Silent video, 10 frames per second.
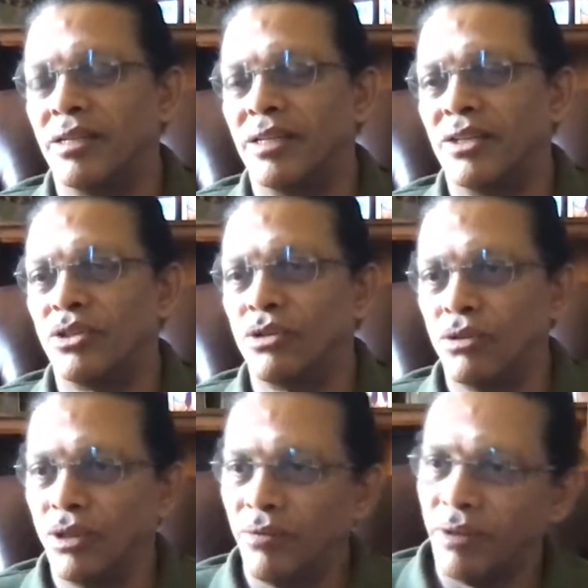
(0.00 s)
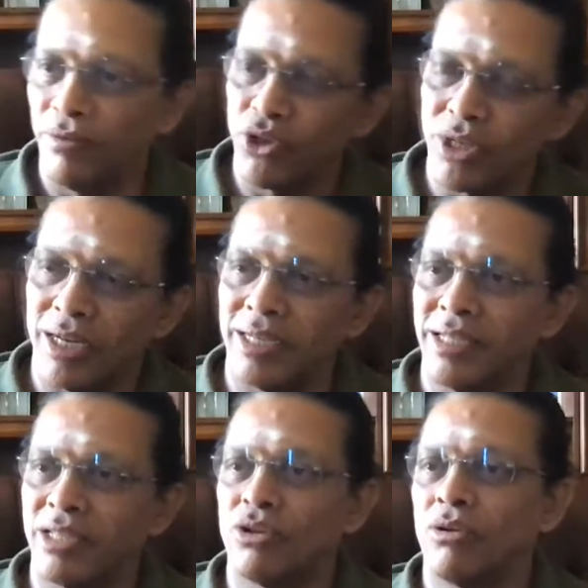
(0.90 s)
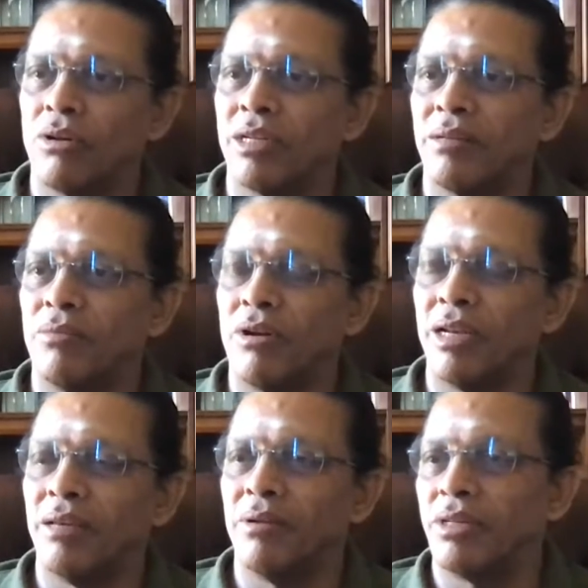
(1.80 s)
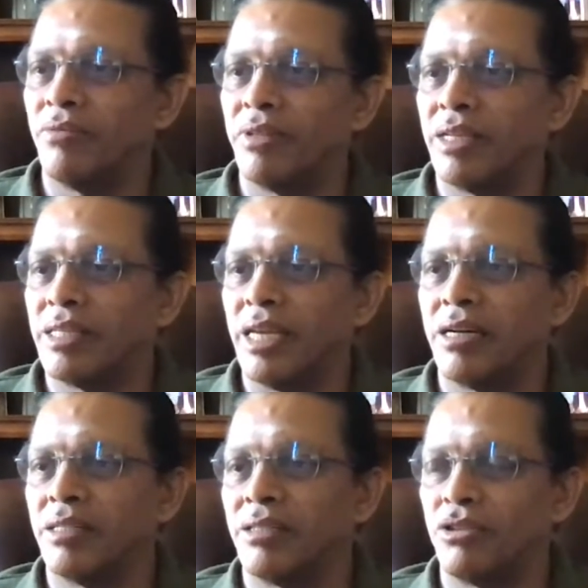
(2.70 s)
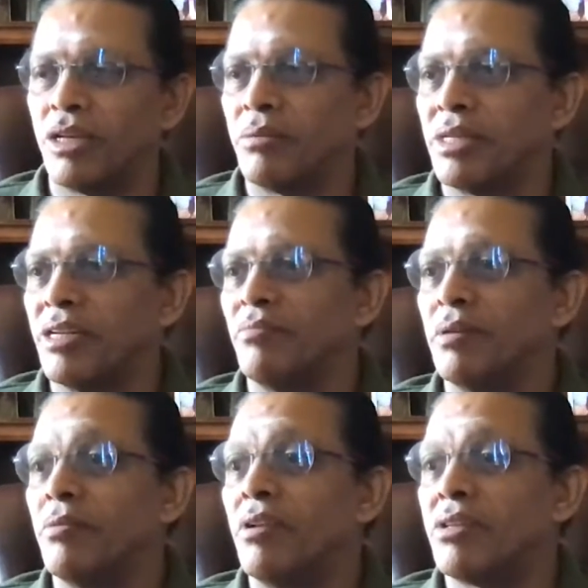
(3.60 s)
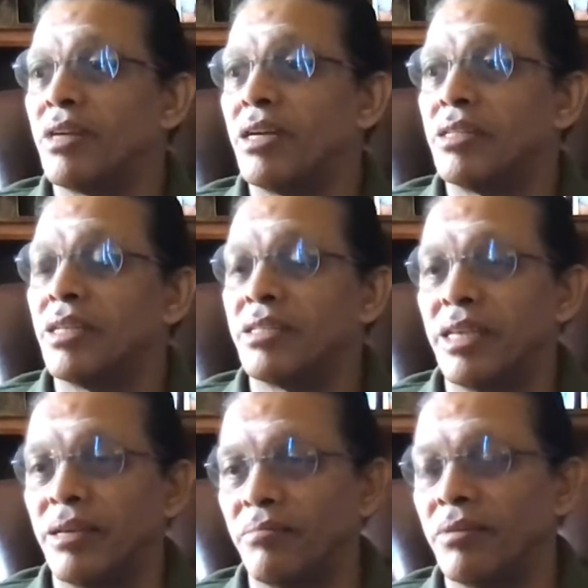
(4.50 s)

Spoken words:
So even if you start at 6 o'clock in the morning, because if there is Ekadash Rudrabhishekam, people will start at 6 a.m.